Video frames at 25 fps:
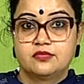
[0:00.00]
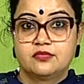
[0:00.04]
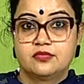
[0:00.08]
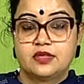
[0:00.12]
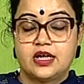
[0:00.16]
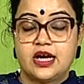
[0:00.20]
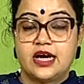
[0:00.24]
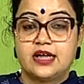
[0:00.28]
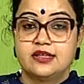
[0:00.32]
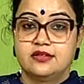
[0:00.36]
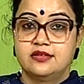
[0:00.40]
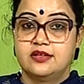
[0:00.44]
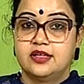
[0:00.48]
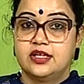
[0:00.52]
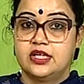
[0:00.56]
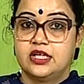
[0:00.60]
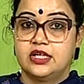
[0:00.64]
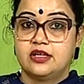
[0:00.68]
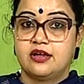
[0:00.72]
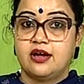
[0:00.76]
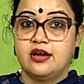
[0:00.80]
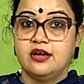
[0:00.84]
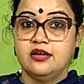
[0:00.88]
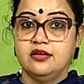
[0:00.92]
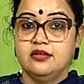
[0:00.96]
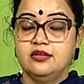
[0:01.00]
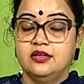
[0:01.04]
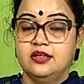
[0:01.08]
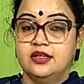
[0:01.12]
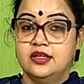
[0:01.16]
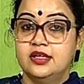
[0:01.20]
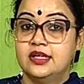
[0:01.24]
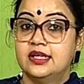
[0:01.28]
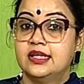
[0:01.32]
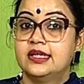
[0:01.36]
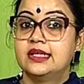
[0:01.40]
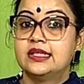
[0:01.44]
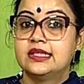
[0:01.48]
And there are
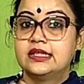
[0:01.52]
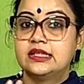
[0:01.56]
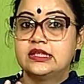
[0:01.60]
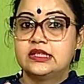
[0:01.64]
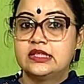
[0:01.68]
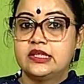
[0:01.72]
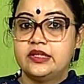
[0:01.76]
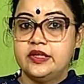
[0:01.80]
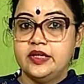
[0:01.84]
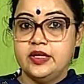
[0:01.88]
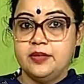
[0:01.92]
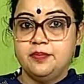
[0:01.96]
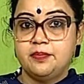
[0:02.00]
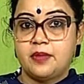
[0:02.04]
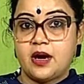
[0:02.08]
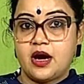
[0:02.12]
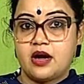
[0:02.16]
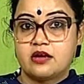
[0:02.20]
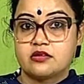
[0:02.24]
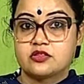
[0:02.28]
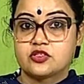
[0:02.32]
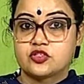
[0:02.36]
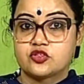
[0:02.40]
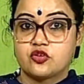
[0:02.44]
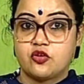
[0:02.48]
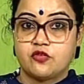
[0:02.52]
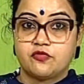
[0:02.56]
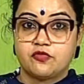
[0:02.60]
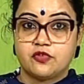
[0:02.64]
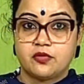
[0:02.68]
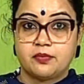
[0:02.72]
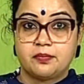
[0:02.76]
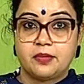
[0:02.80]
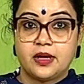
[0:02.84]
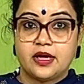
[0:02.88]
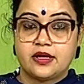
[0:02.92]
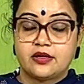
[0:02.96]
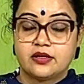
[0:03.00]
3 parts of a
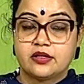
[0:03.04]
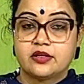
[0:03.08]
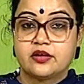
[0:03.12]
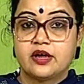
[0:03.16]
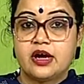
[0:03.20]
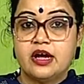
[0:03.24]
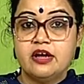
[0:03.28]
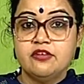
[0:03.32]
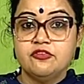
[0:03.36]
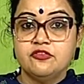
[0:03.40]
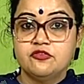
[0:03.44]
paragraph.